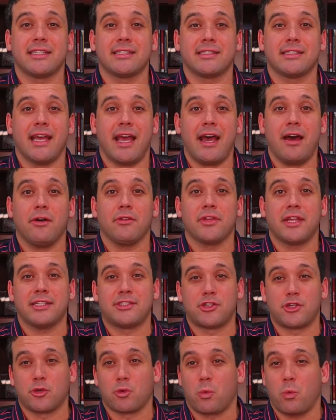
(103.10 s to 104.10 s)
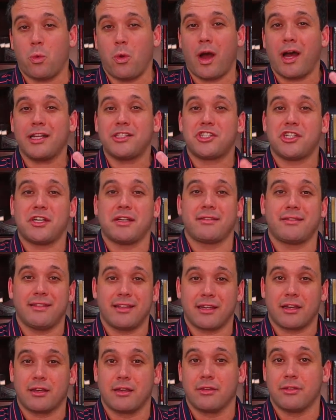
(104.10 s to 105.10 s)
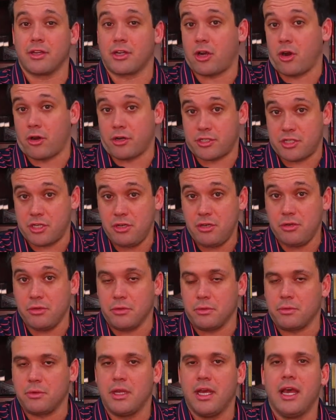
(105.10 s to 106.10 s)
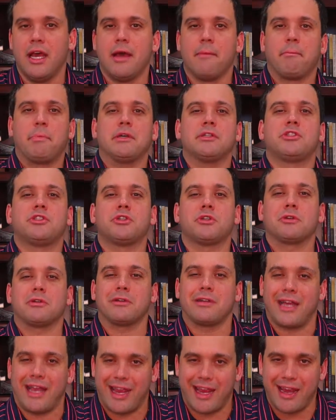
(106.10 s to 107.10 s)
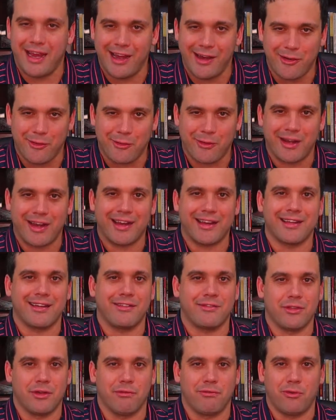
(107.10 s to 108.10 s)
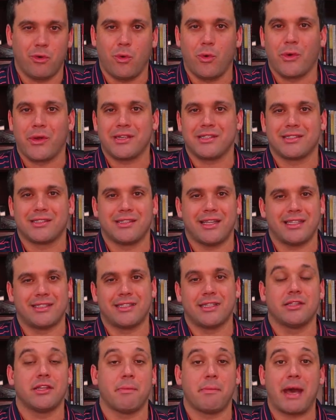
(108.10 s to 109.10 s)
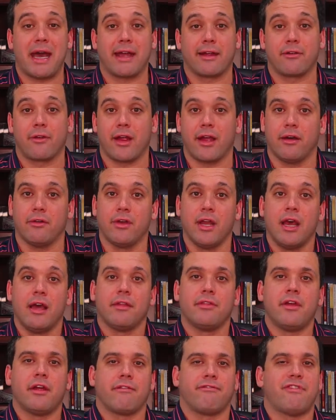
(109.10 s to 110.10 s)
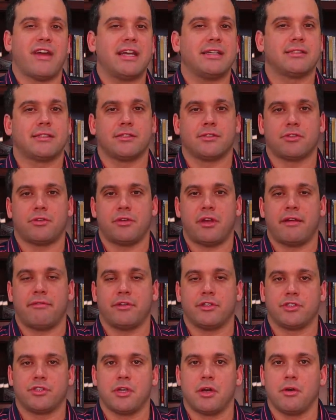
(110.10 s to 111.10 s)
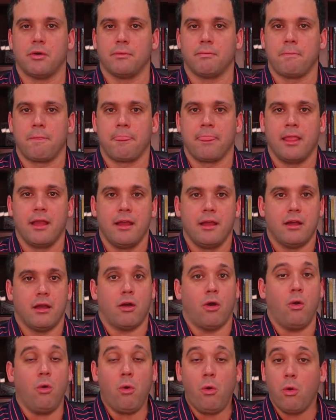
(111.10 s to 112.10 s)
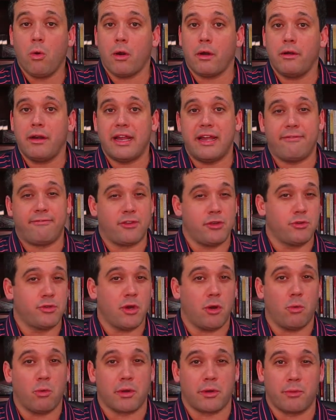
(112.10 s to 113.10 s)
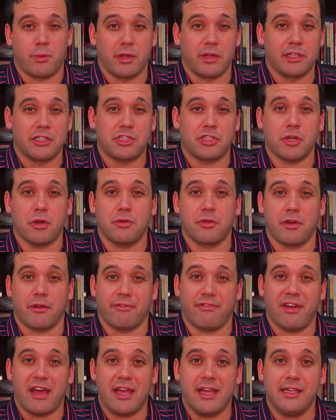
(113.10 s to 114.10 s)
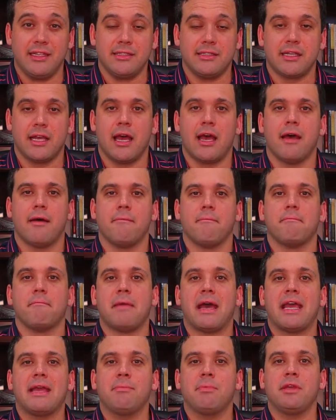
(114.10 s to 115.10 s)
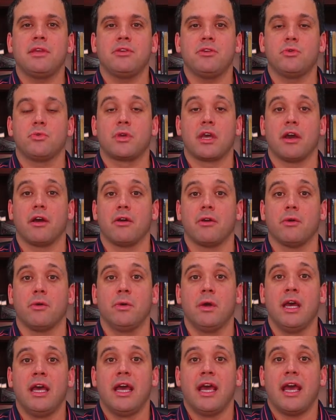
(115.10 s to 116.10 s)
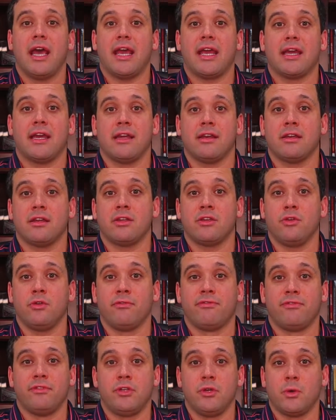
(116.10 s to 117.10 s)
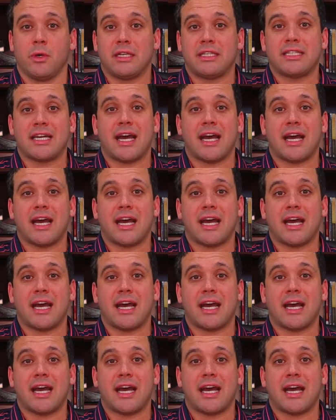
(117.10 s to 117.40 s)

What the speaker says: things out that you're watching the cartoon, but you're hearing the voice that's in the background. Their faces are never shown. Or if you don't want to really show your face, maybe you go and you do a